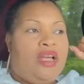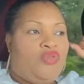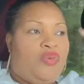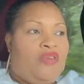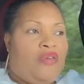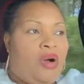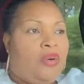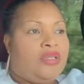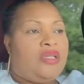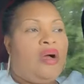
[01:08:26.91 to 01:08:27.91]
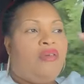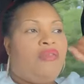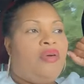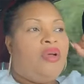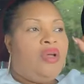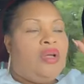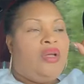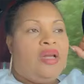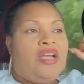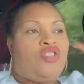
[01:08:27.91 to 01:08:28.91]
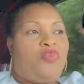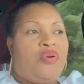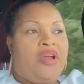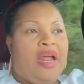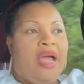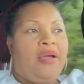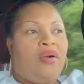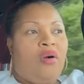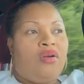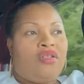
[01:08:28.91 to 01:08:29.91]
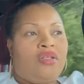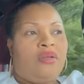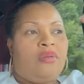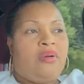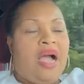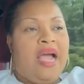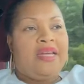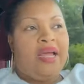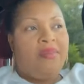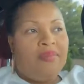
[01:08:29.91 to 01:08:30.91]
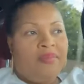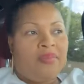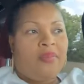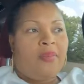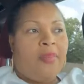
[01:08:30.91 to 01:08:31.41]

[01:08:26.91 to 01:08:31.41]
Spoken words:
Let's pray for ourselves. Let's pray that God guide them.